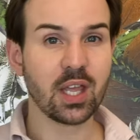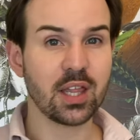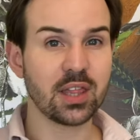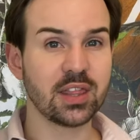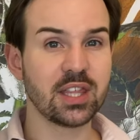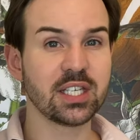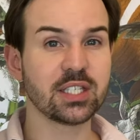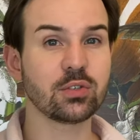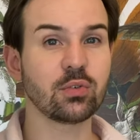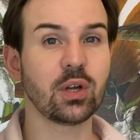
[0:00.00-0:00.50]

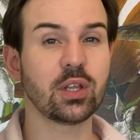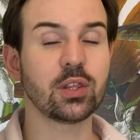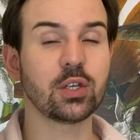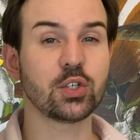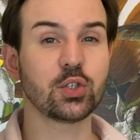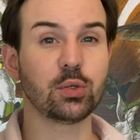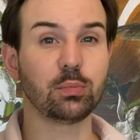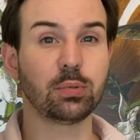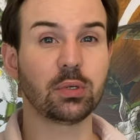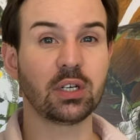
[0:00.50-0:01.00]
This one, the
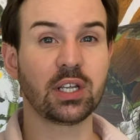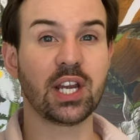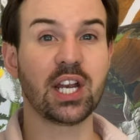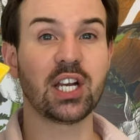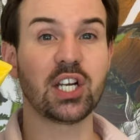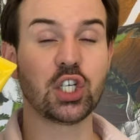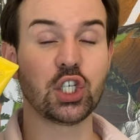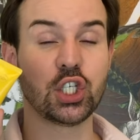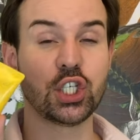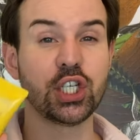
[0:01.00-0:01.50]
Triple
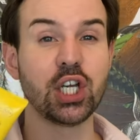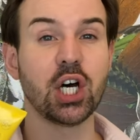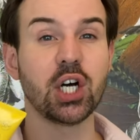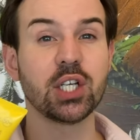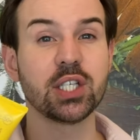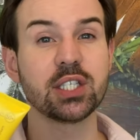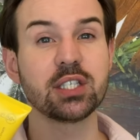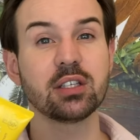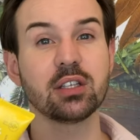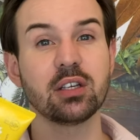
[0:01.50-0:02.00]
Care,
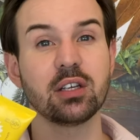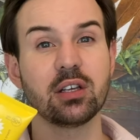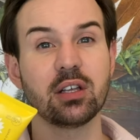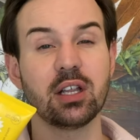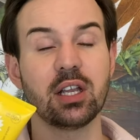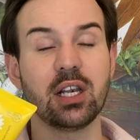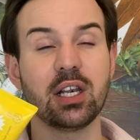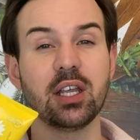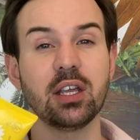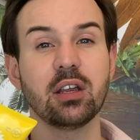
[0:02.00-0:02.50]
does
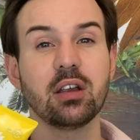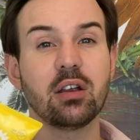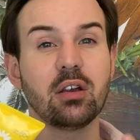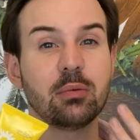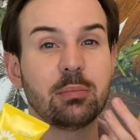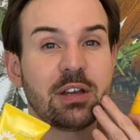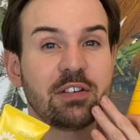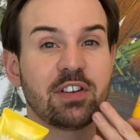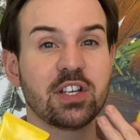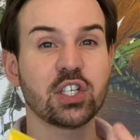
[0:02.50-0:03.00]
linger
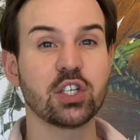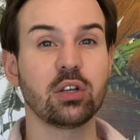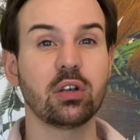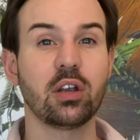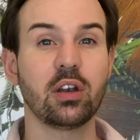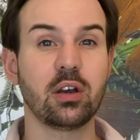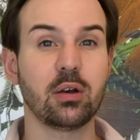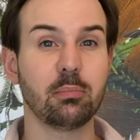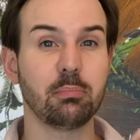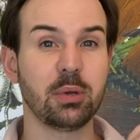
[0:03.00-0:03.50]
on my facial
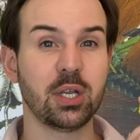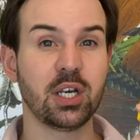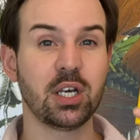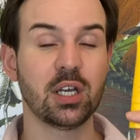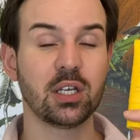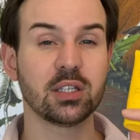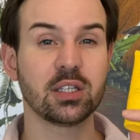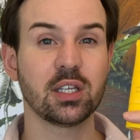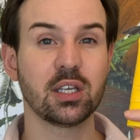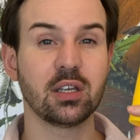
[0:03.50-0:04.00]
hair, but
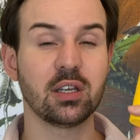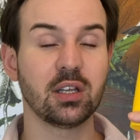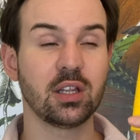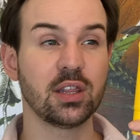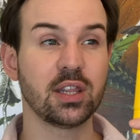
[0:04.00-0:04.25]
not uh,